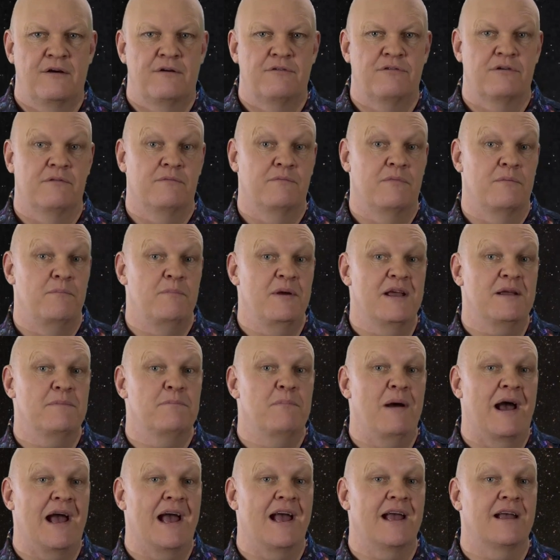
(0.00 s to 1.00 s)
from the Big
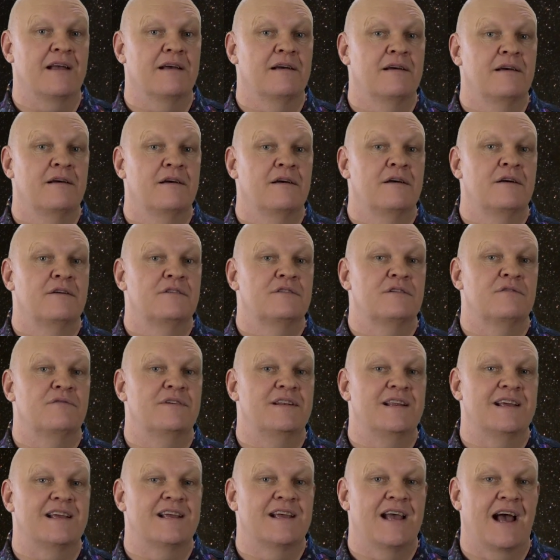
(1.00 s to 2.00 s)
Bang to the
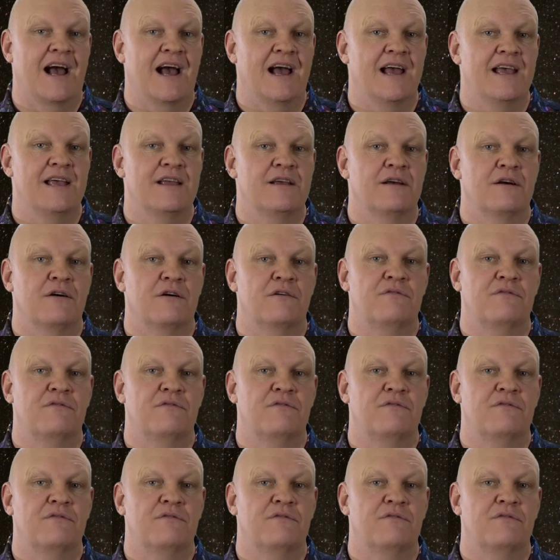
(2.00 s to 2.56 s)
decay